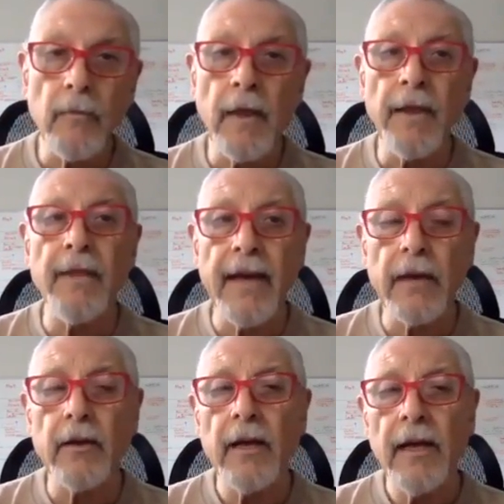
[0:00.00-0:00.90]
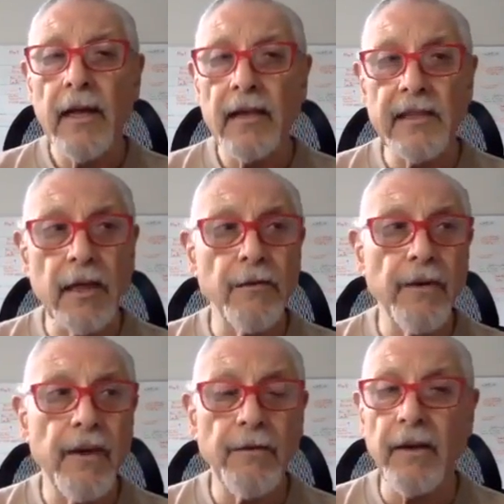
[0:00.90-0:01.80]
and that, instead of
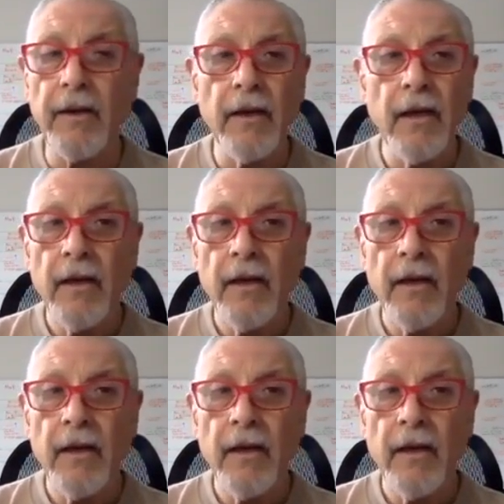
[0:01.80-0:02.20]
having